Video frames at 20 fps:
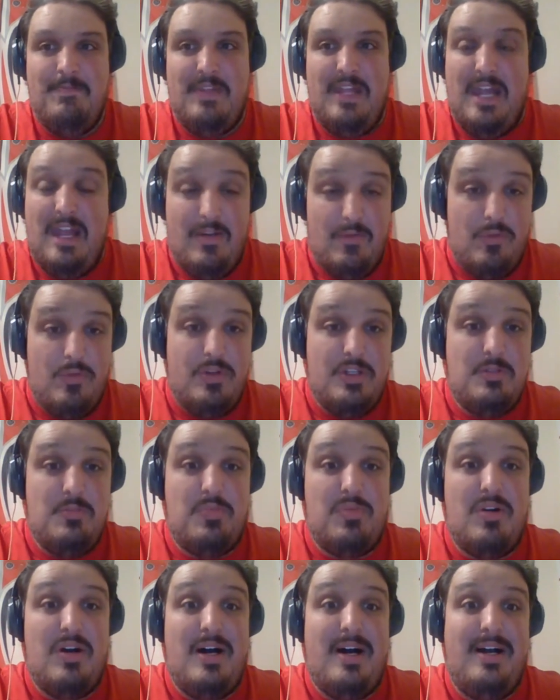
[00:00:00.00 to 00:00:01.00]
everyone's
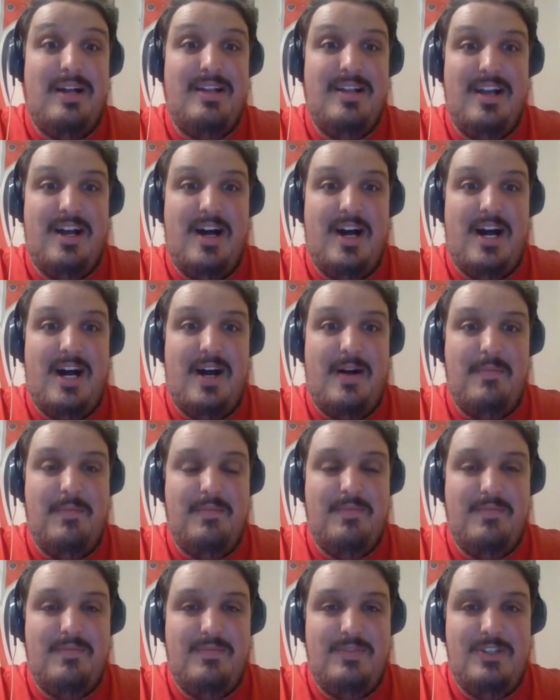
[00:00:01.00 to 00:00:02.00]
brought
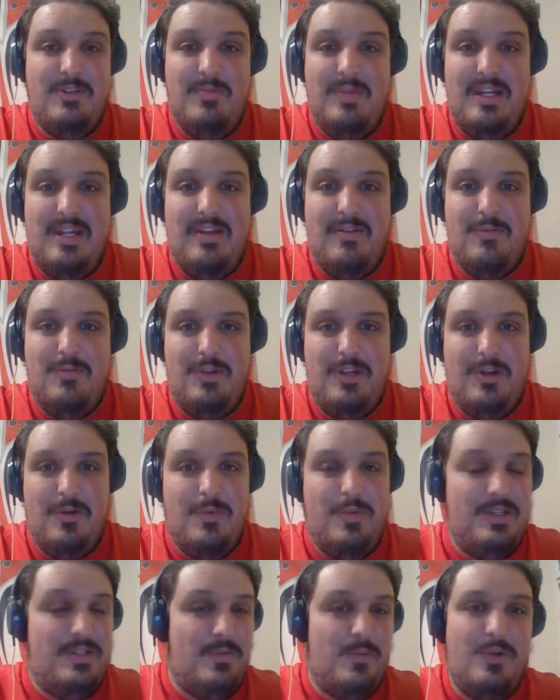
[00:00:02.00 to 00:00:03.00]
Um to me, you know,
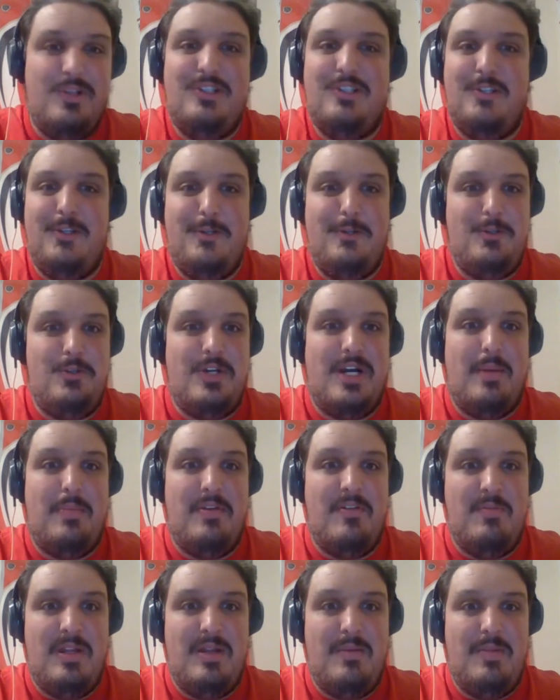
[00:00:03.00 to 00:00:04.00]
once the news dropped
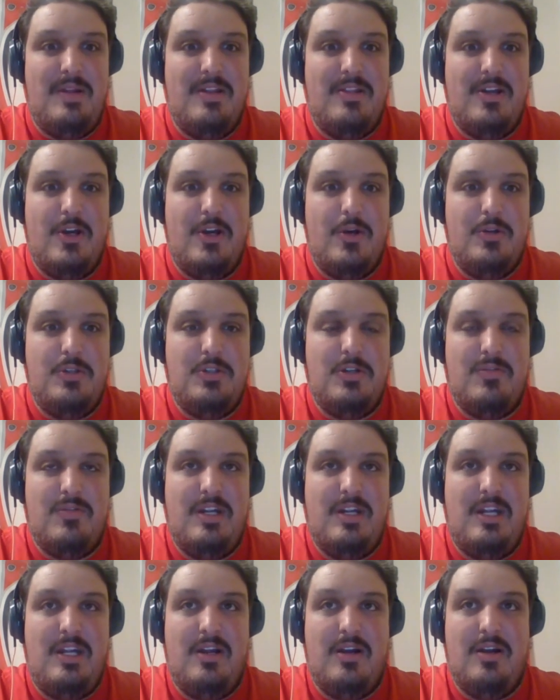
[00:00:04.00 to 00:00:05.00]
of me being the host over
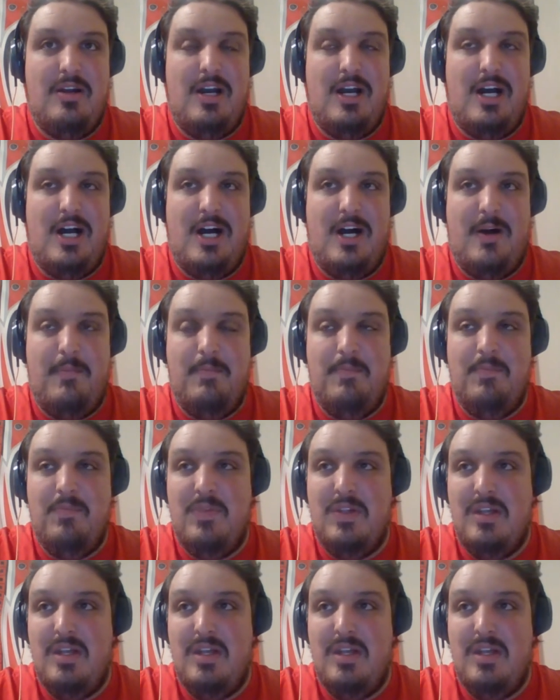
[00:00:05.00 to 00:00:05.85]
here, um,